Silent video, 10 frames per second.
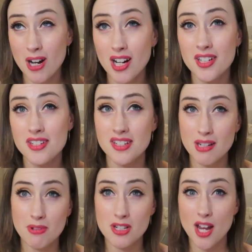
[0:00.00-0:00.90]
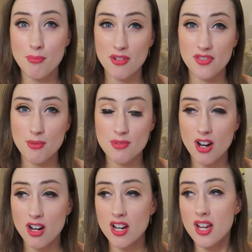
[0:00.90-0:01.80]
Bond No. 9 perfumes
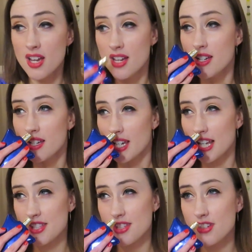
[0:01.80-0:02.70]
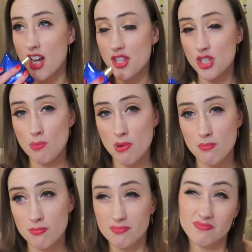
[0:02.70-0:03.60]
are, it's not
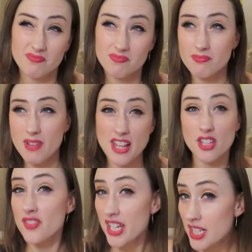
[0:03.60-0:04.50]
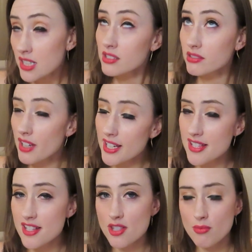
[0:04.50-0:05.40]
super elevated, I
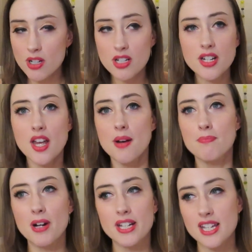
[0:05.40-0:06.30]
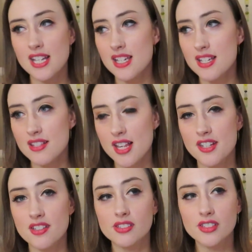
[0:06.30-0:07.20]
guess is the word, but it is
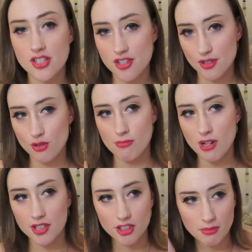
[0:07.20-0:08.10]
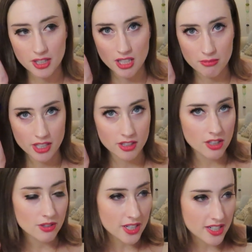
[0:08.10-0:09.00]
a delicious gourmand. Oh my God, I'm running
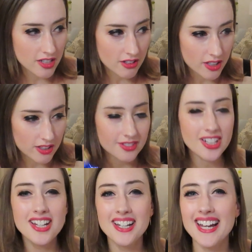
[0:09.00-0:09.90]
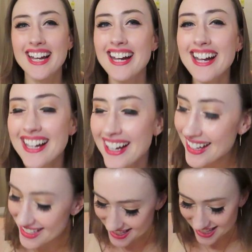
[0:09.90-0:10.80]
low. I can hear it.
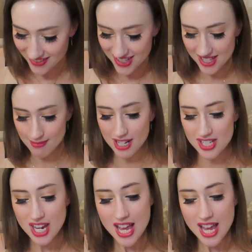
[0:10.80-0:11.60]
I just love it so much.